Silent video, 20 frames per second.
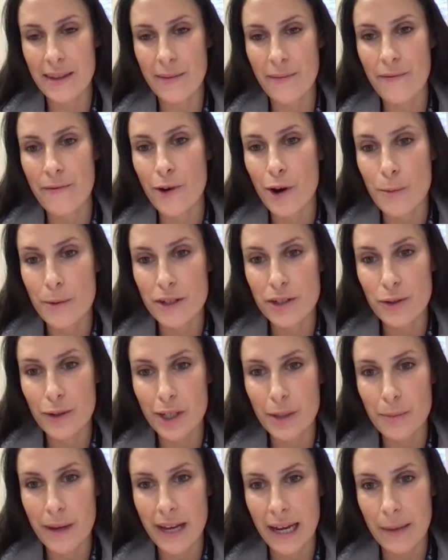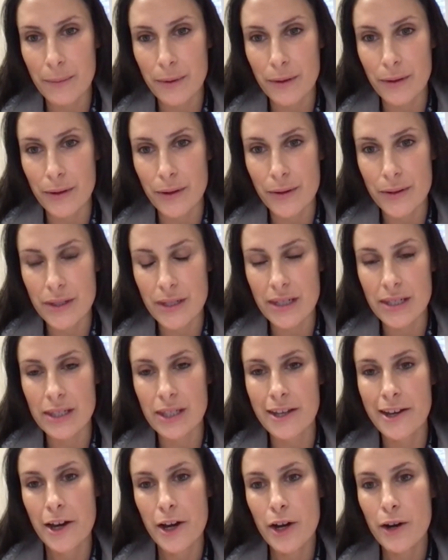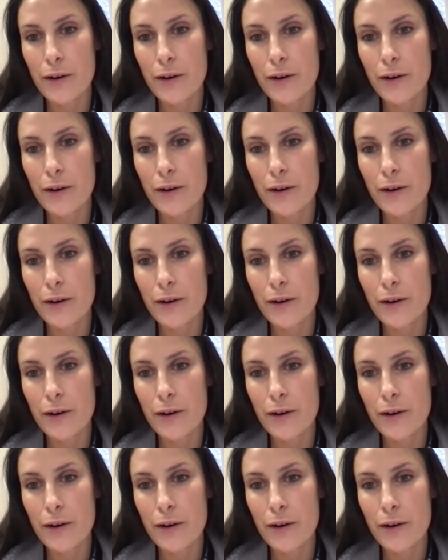lymphomatoid papulosis